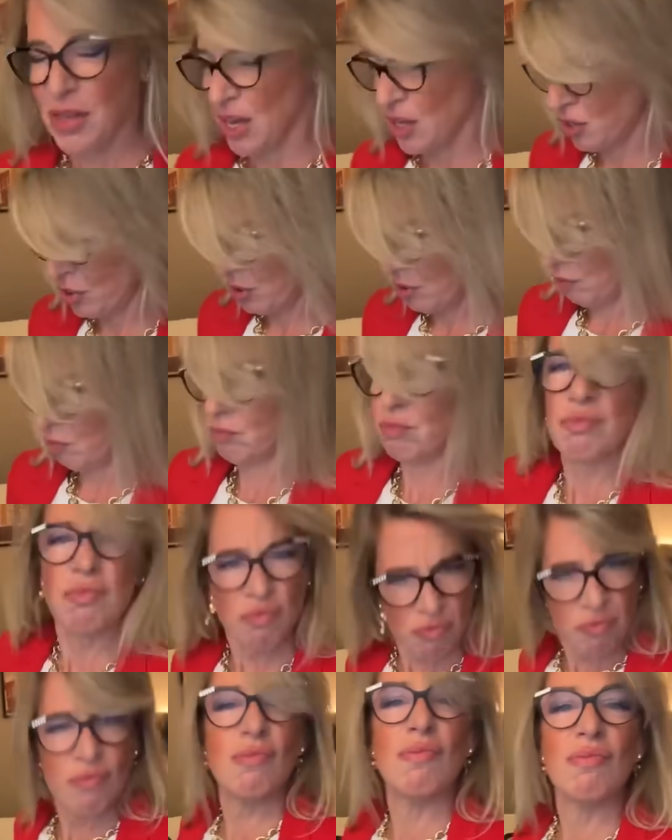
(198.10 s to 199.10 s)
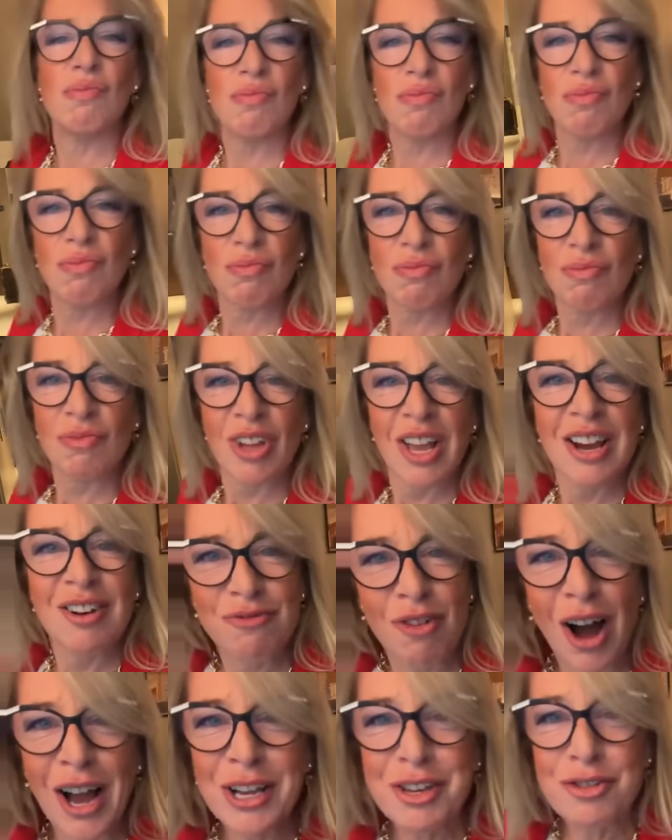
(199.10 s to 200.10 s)
this,
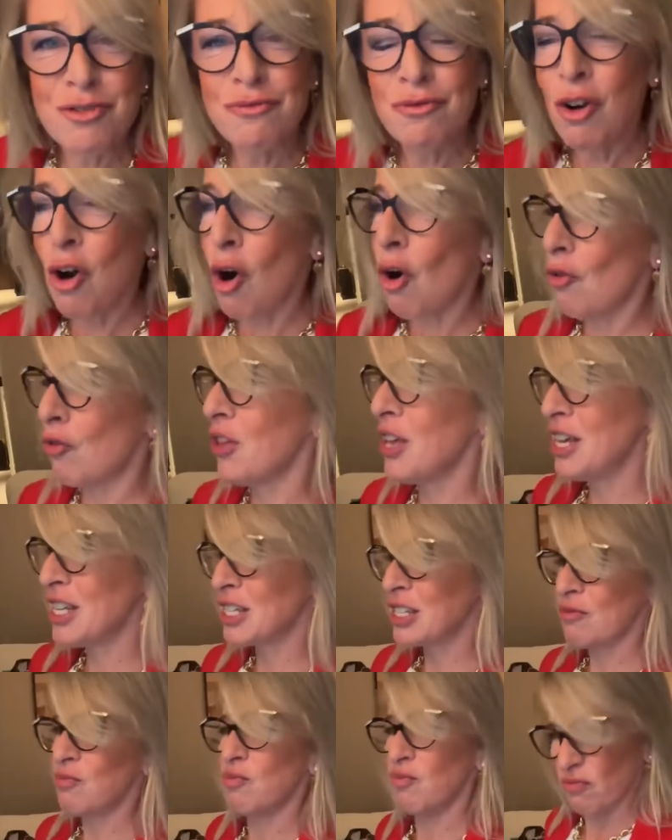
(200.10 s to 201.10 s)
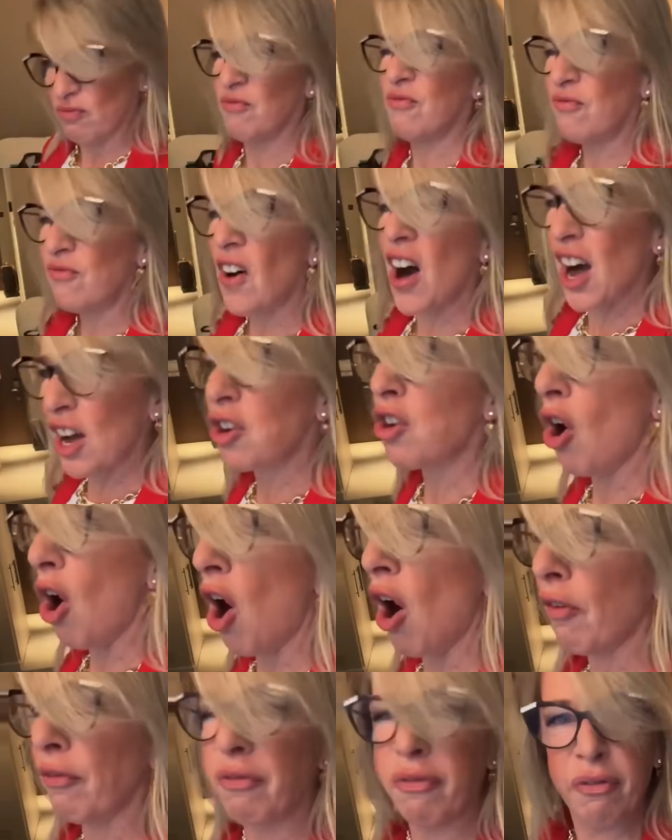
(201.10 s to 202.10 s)
right? You've got this fuck
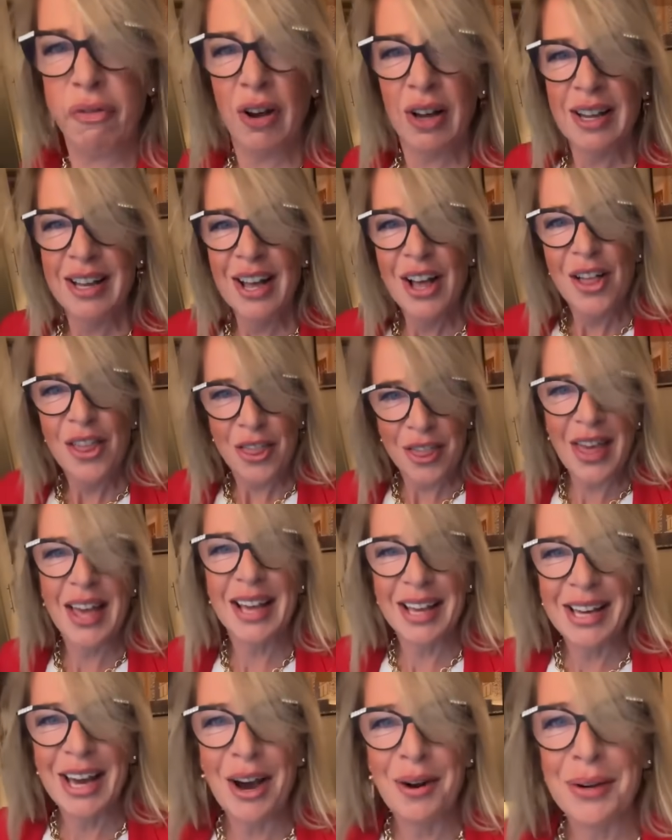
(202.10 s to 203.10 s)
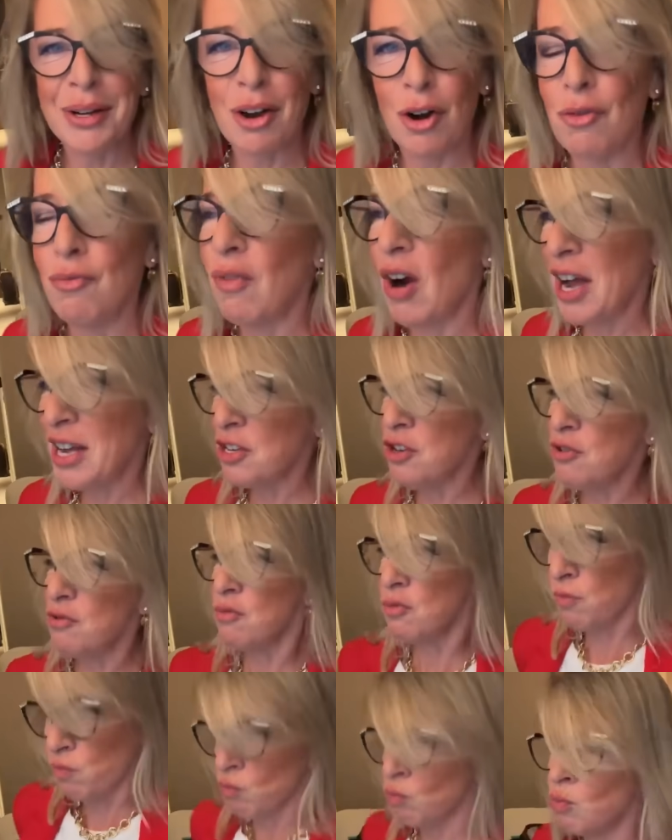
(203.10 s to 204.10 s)
off thing going on, right?
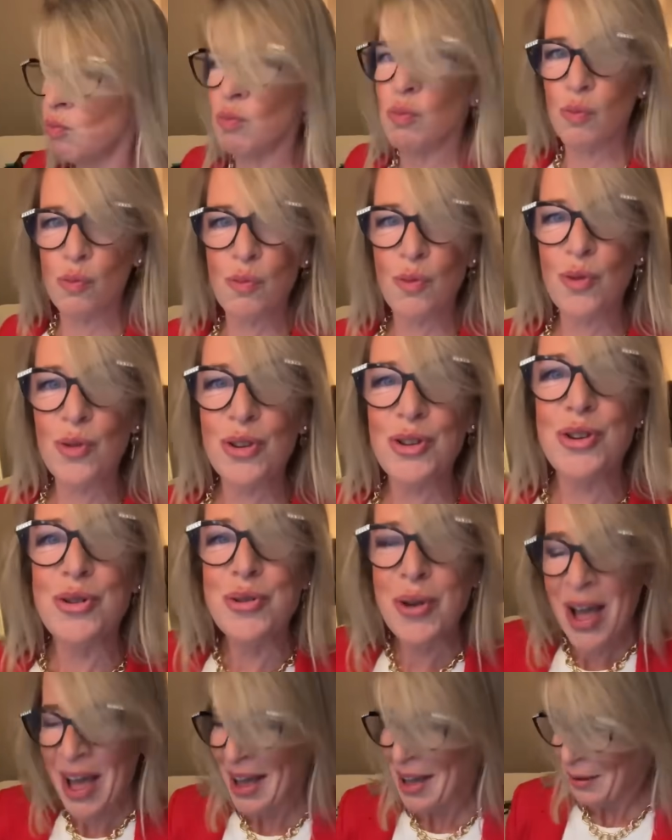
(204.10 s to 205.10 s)
You